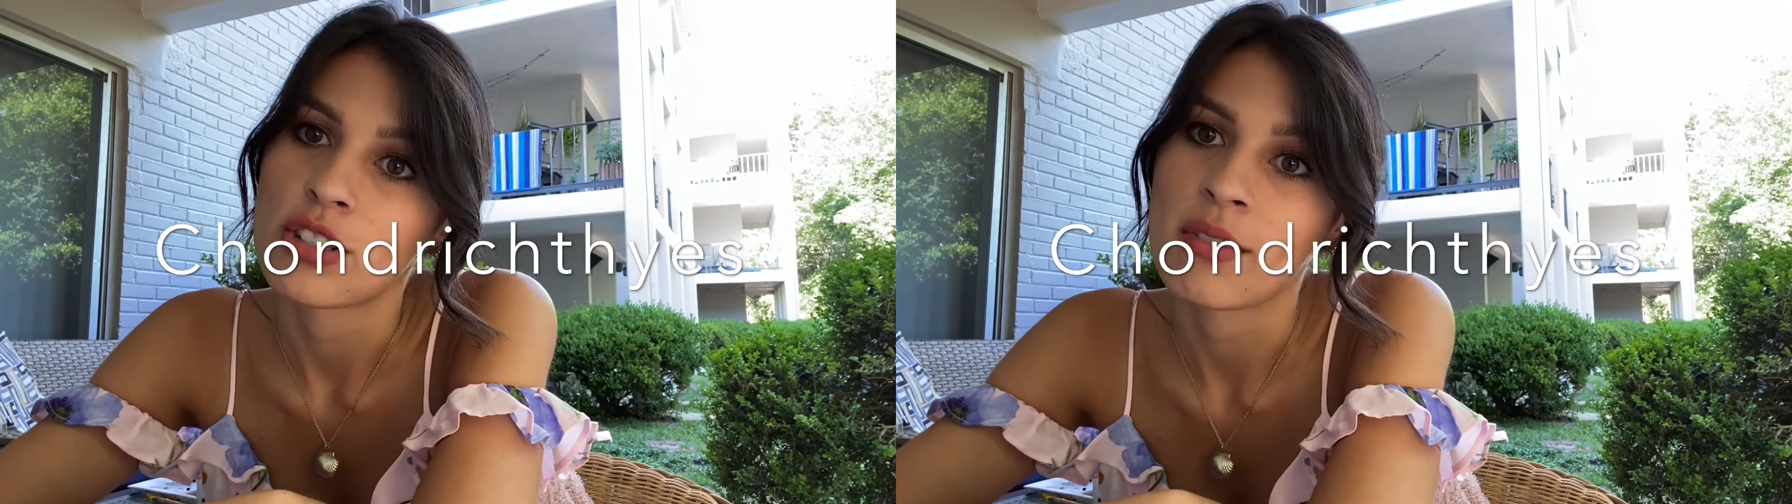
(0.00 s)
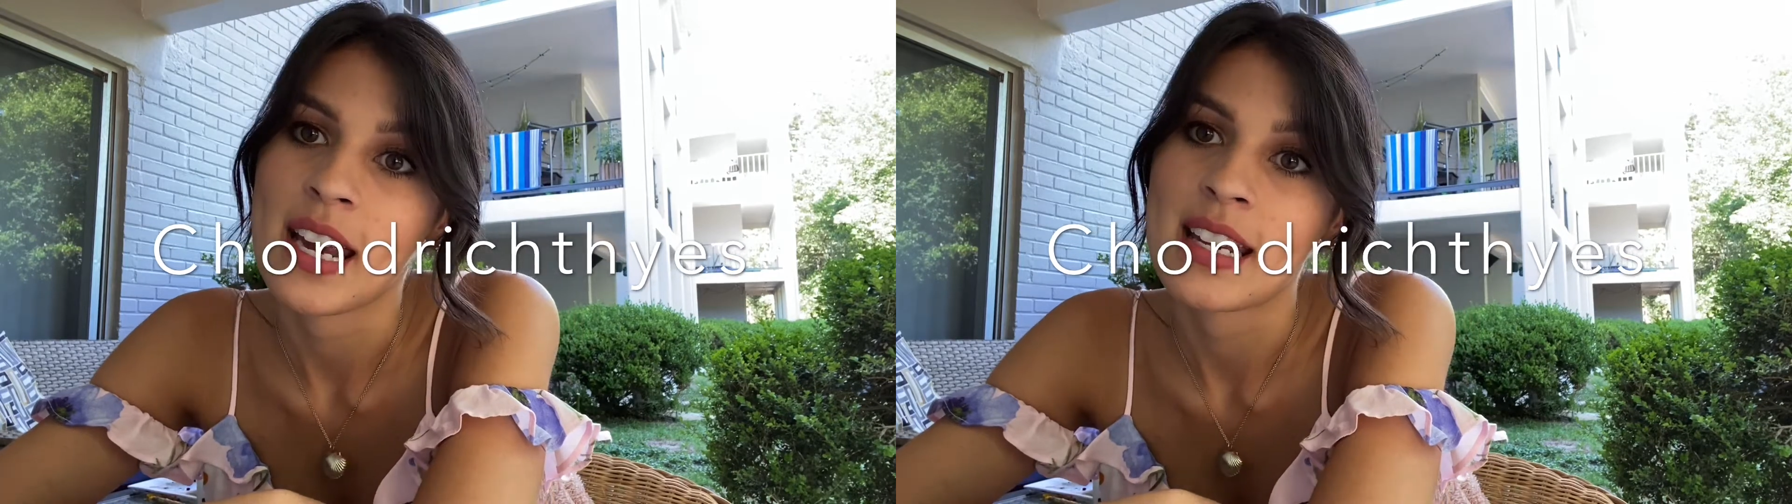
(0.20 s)

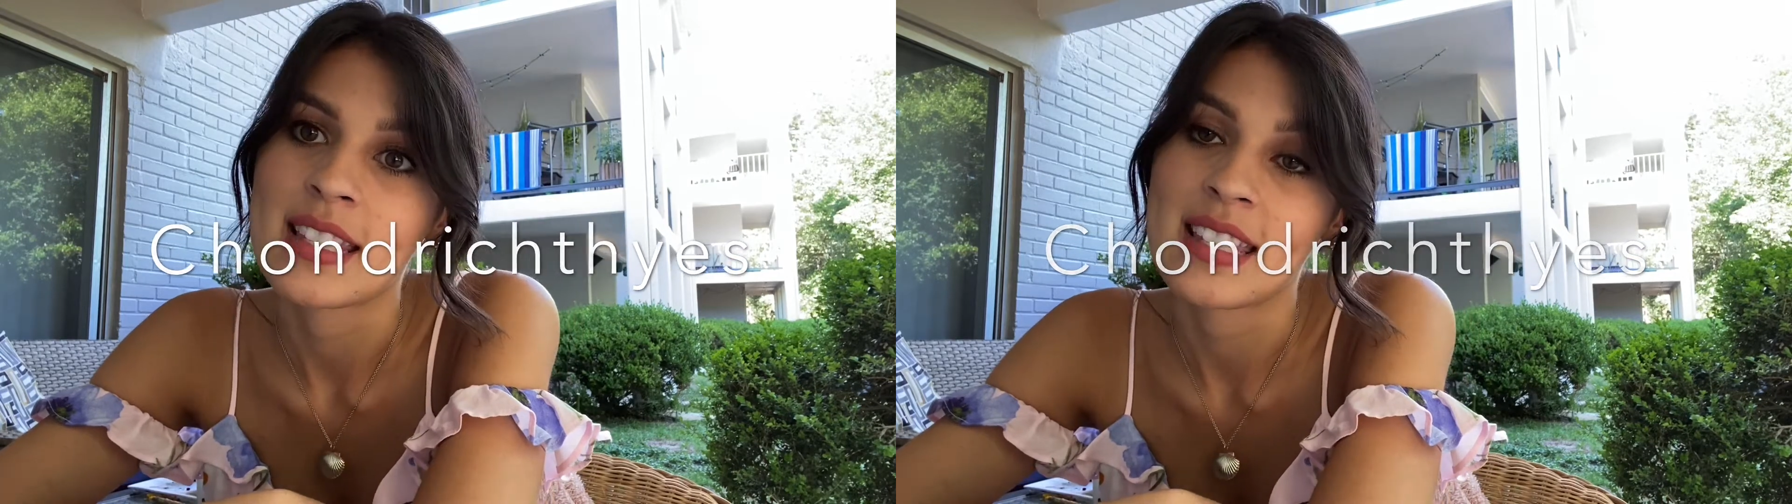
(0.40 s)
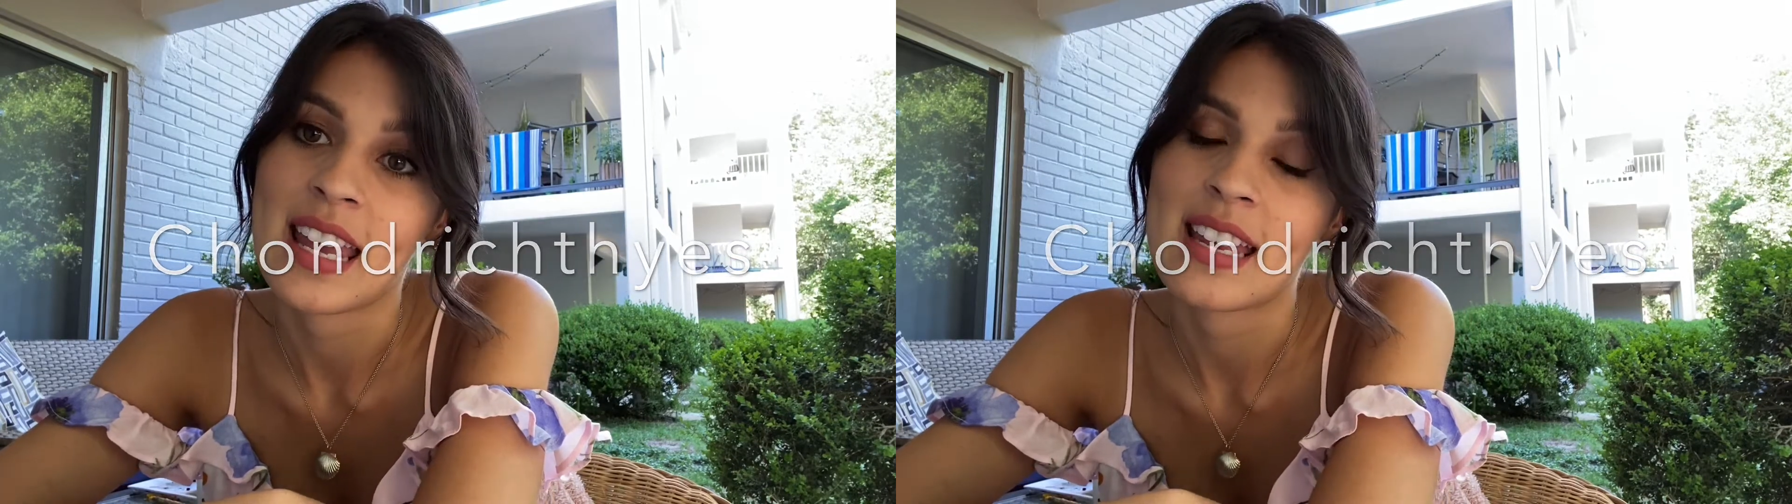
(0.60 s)
rays,
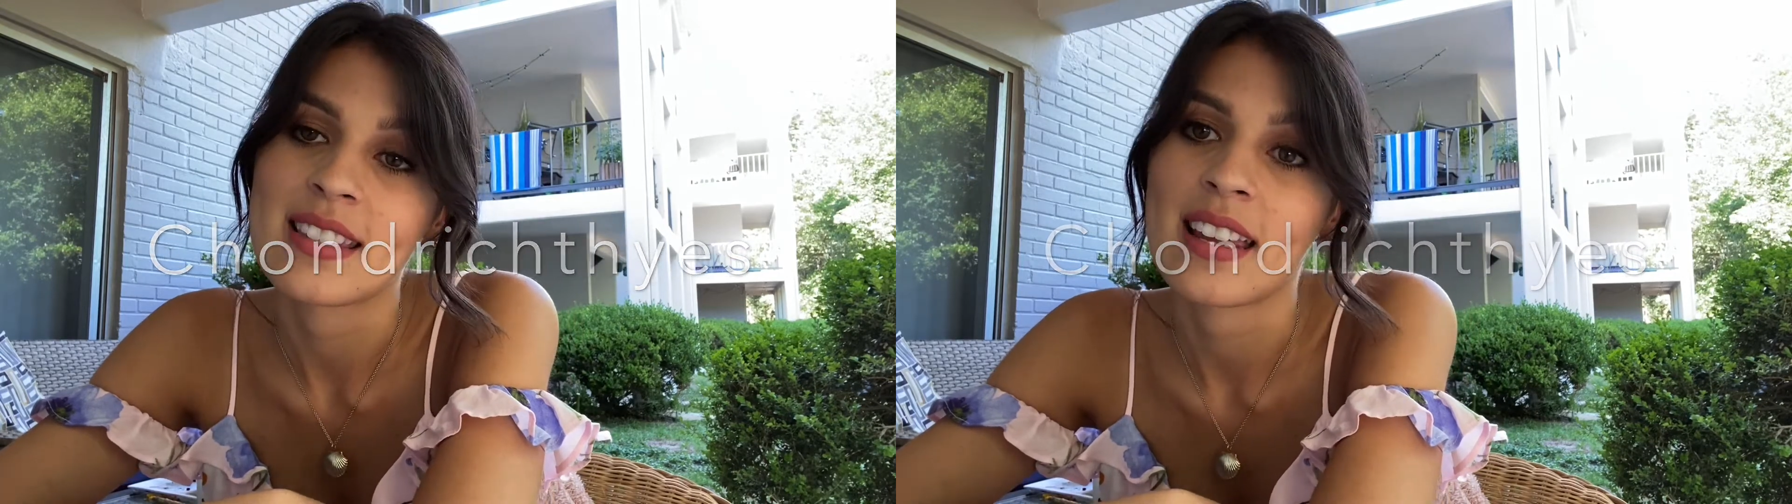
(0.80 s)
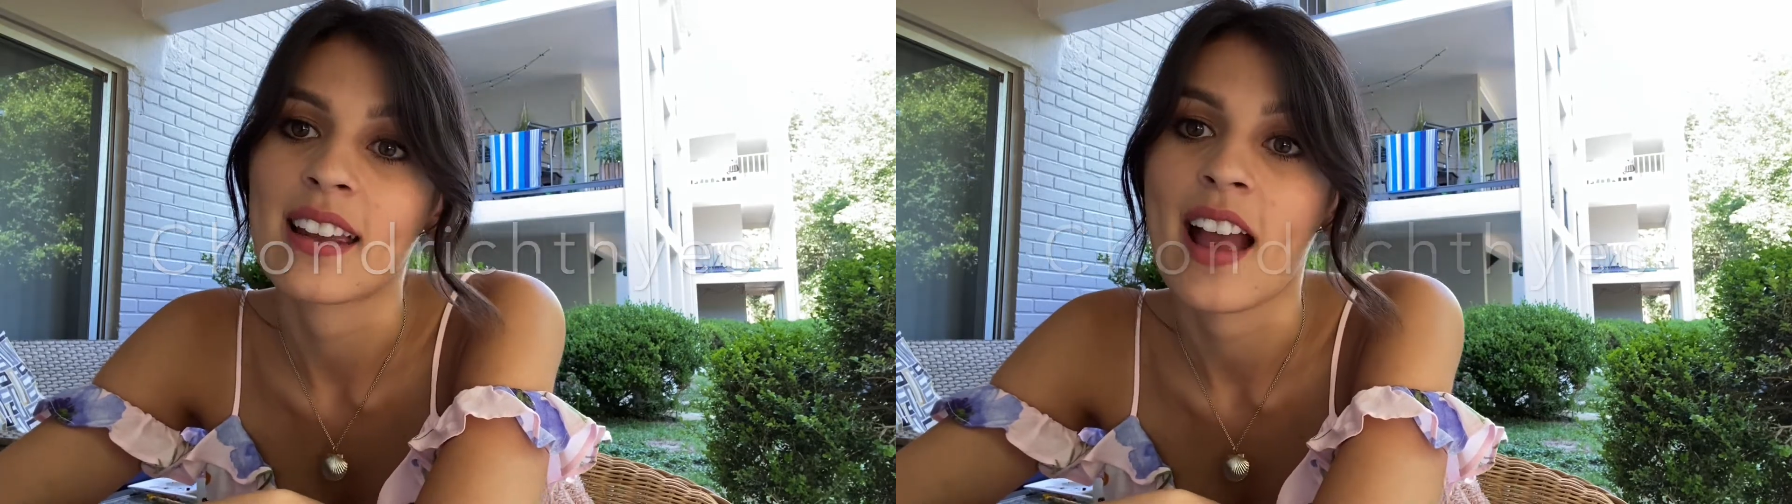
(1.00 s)
skates,
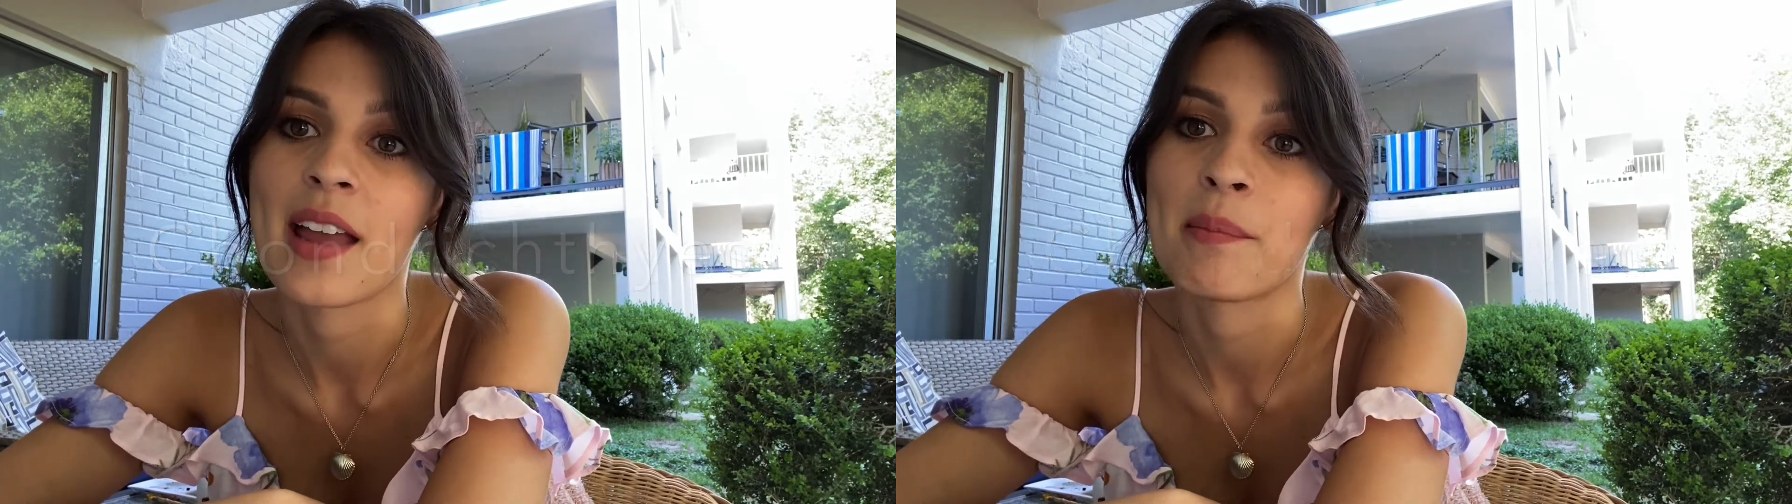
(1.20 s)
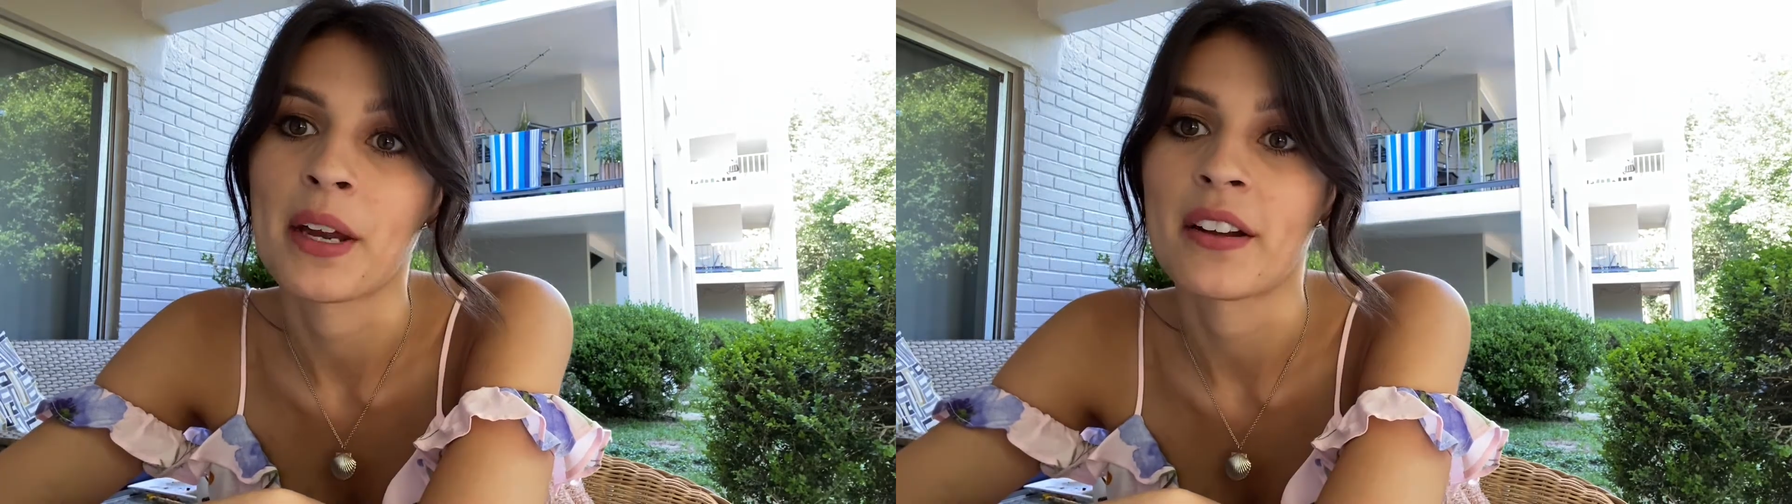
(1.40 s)
and
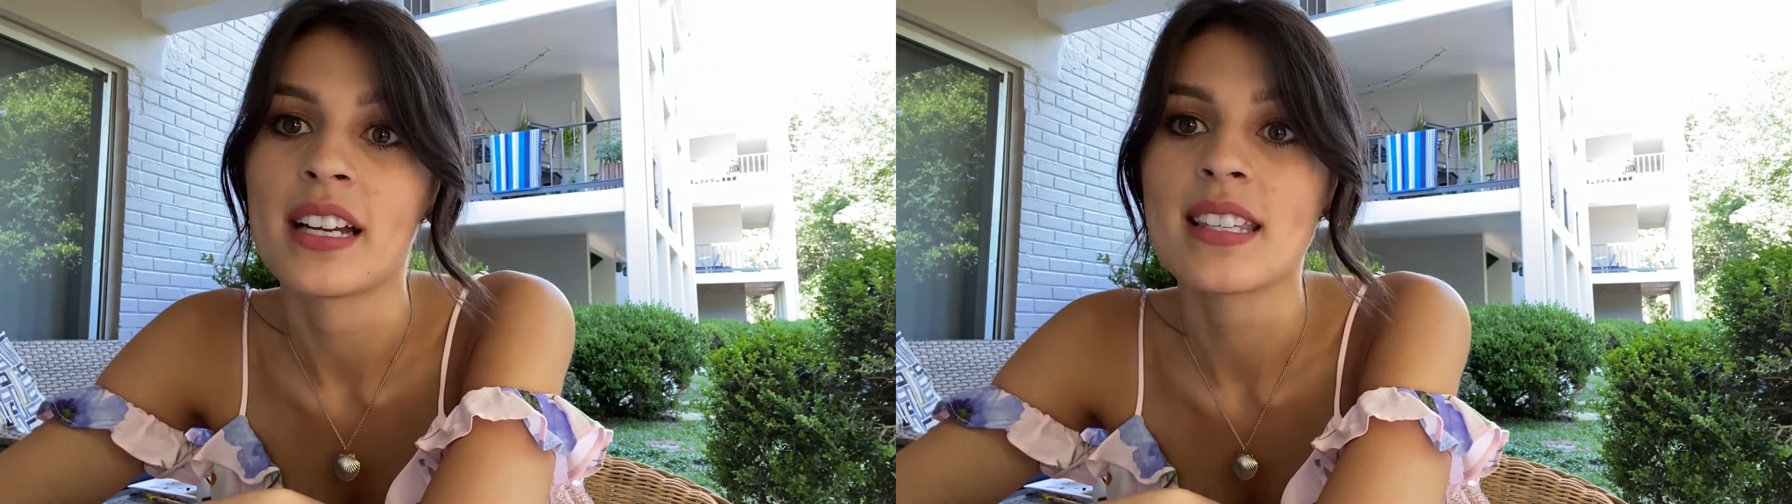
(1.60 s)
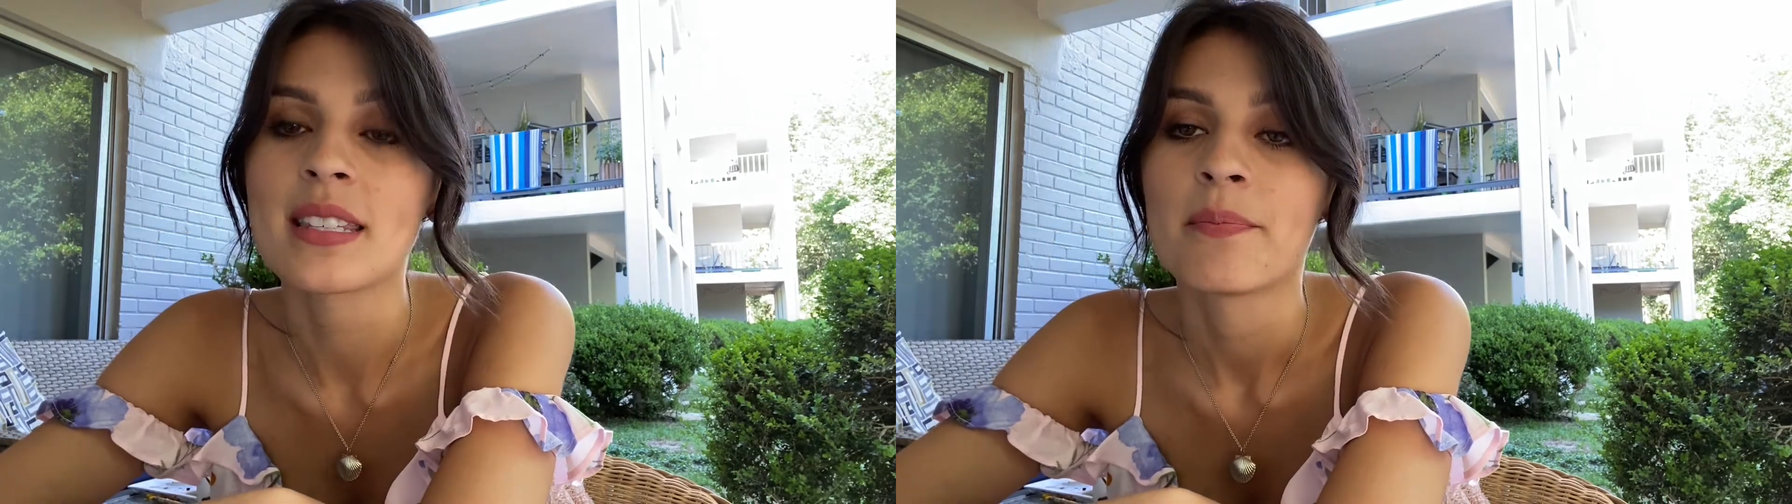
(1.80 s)

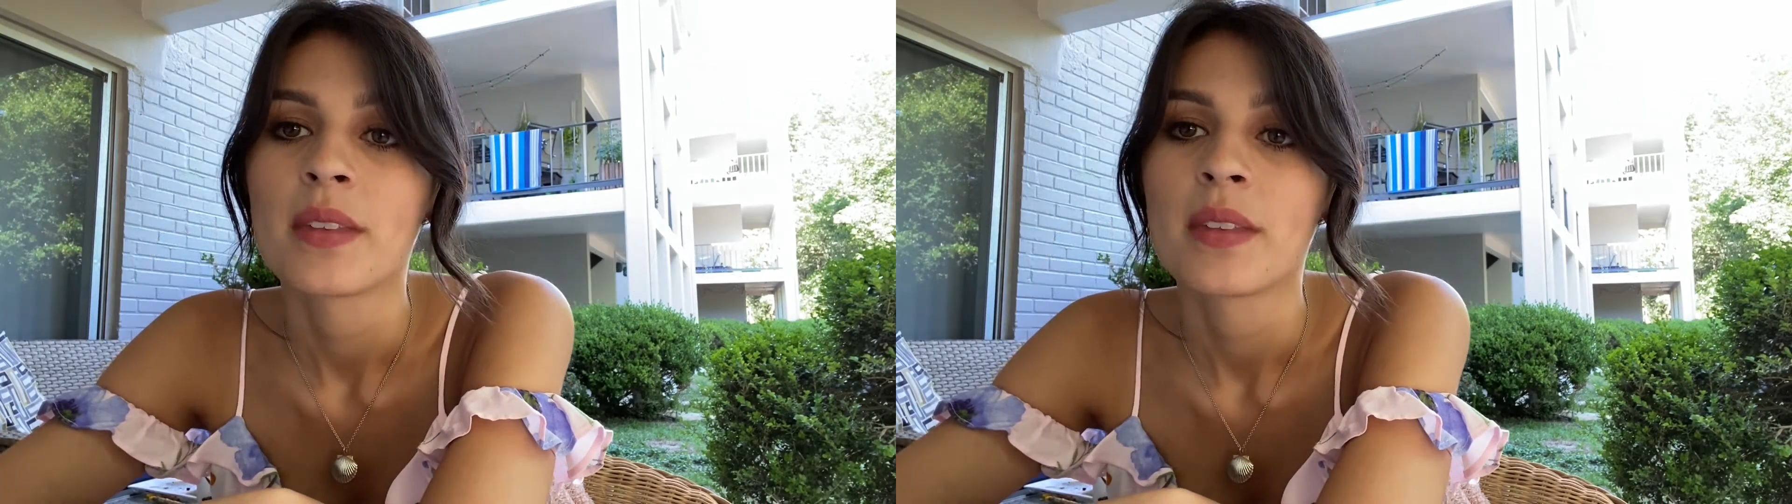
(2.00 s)
chimeras.